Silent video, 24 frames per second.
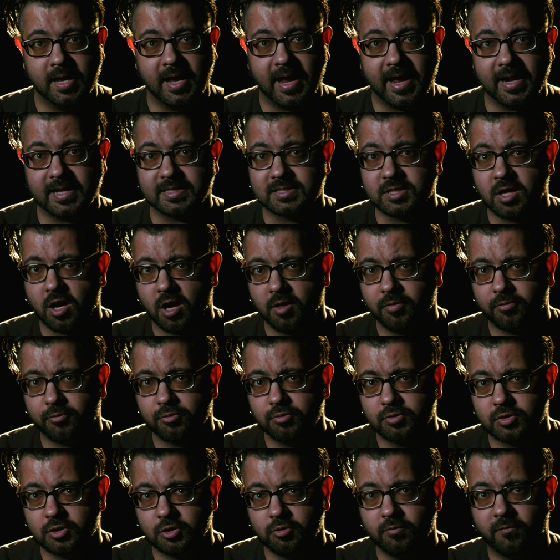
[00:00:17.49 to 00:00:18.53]
And it's gone
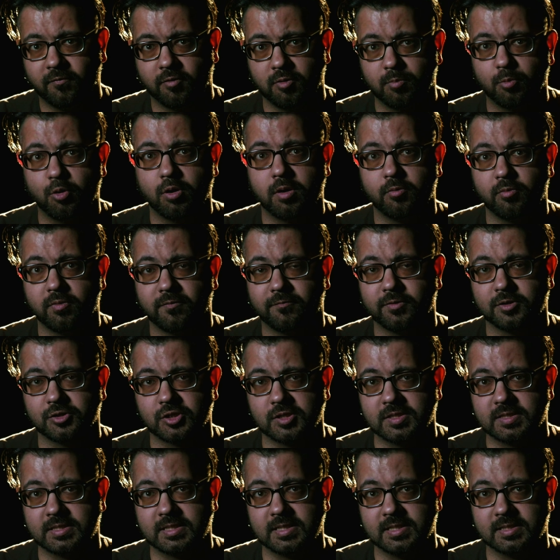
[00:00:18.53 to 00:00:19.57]
through 2 firmware
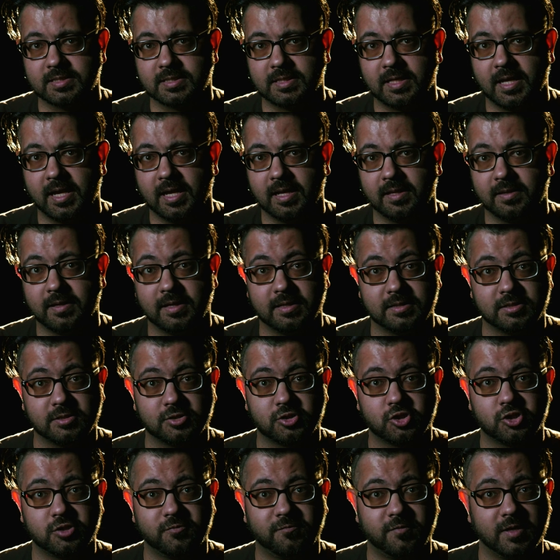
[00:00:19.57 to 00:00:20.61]
revisions since then that
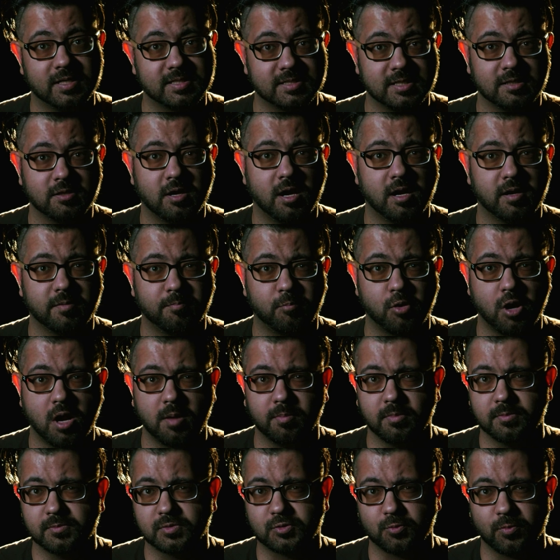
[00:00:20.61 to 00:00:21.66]
fixed a lot of
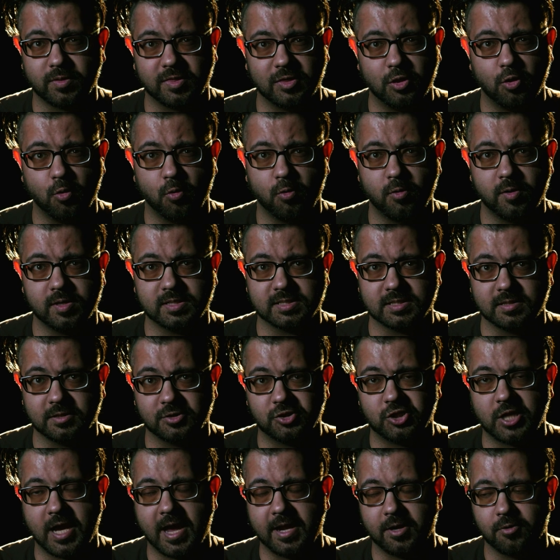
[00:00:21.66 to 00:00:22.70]
problems with noise and the
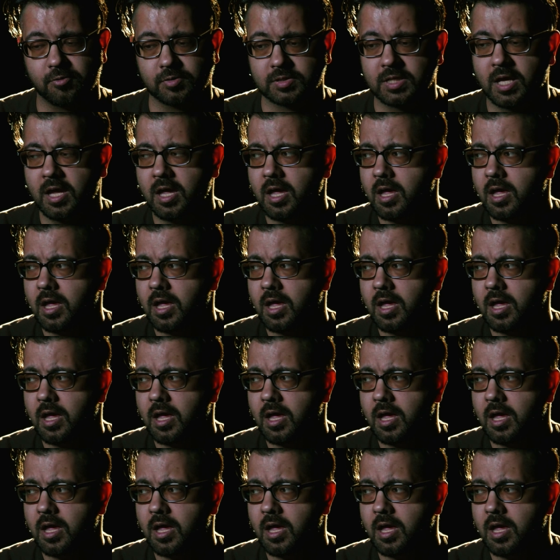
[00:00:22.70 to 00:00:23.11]
shadows.